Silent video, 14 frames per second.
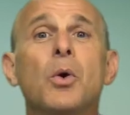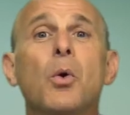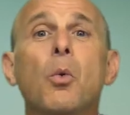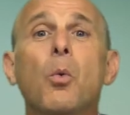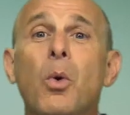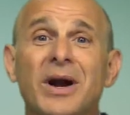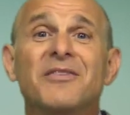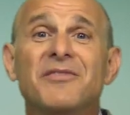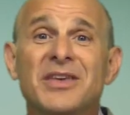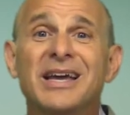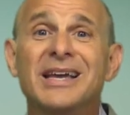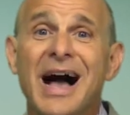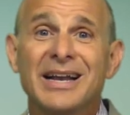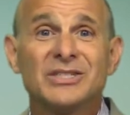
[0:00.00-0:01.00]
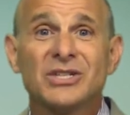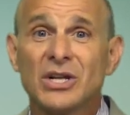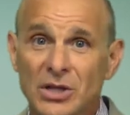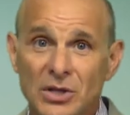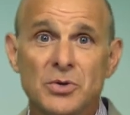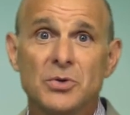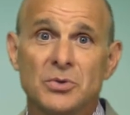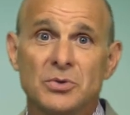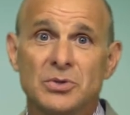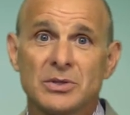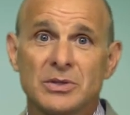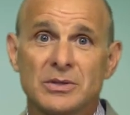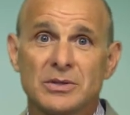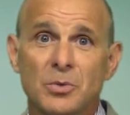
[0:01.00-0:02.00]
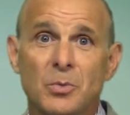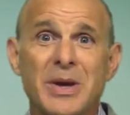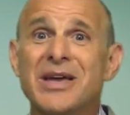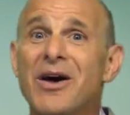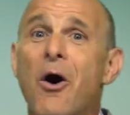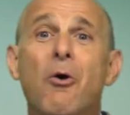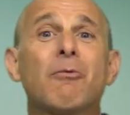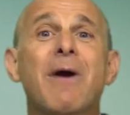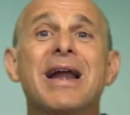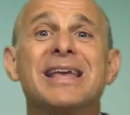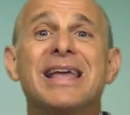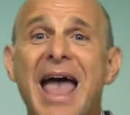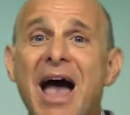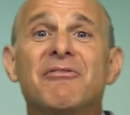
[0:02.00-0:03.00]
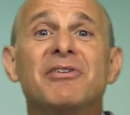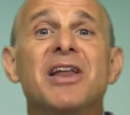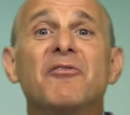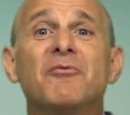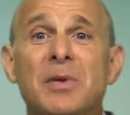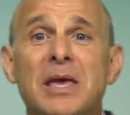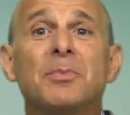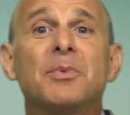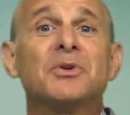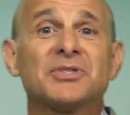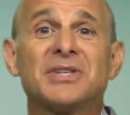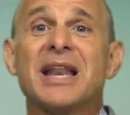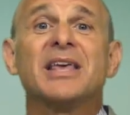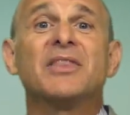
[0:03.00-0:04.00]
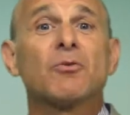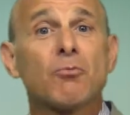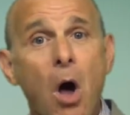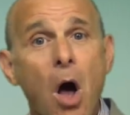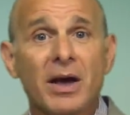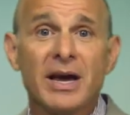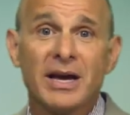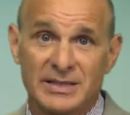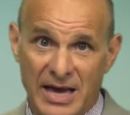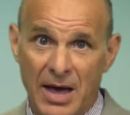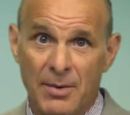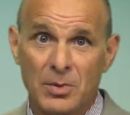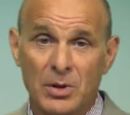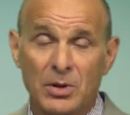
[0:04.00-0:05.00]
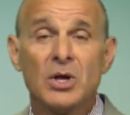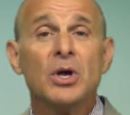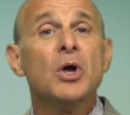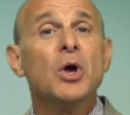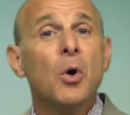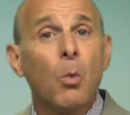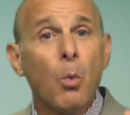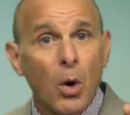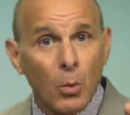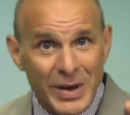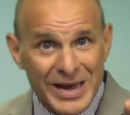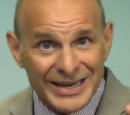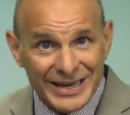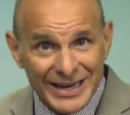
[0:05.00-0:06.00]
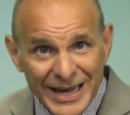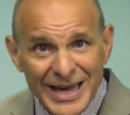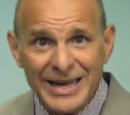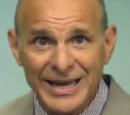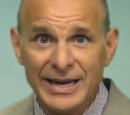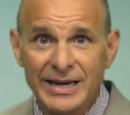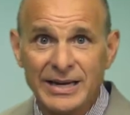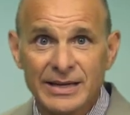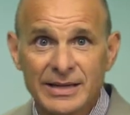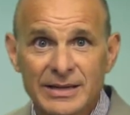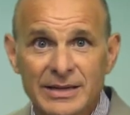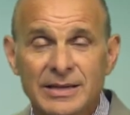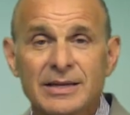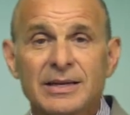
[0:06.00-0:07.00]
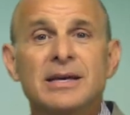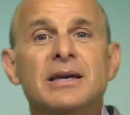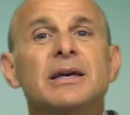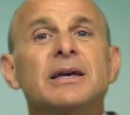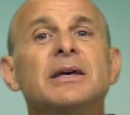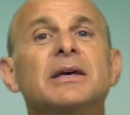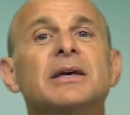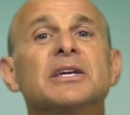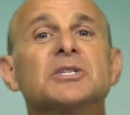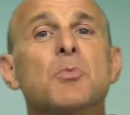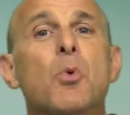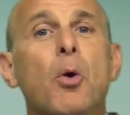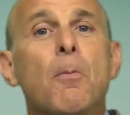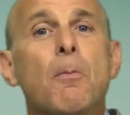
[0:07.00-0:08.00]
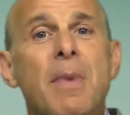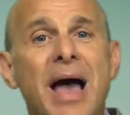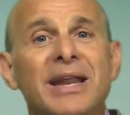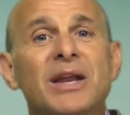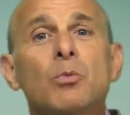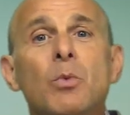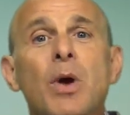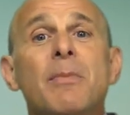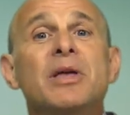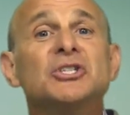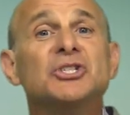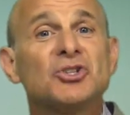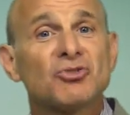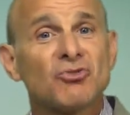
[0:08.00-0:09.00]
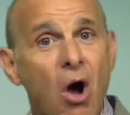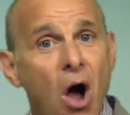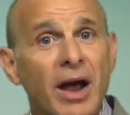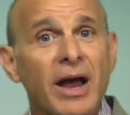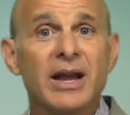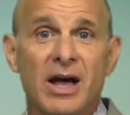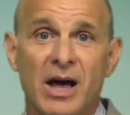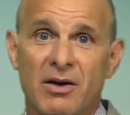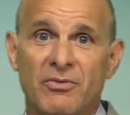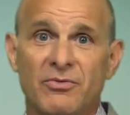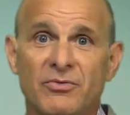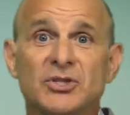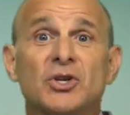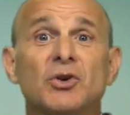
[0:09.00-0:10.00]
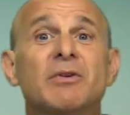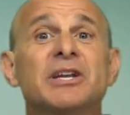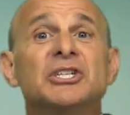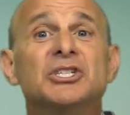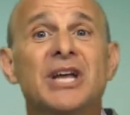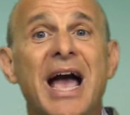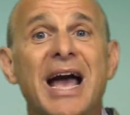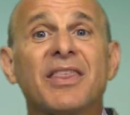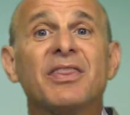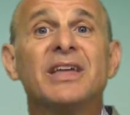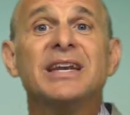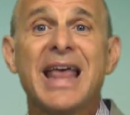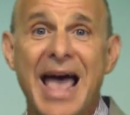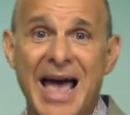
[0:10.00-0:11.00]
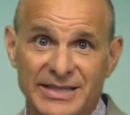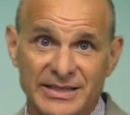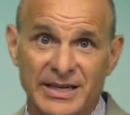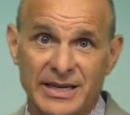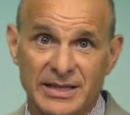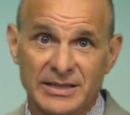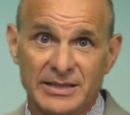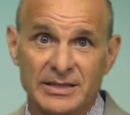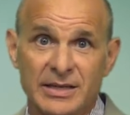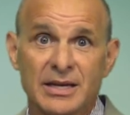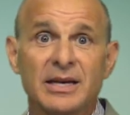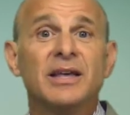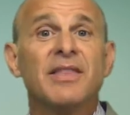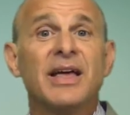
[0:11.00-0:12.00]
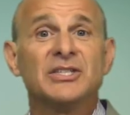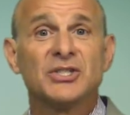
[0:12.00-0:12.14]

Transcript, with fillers: What have you got to lose? We already have enough people setting the wrong example. What we need is more men and women strong enough to reject the nastiness that's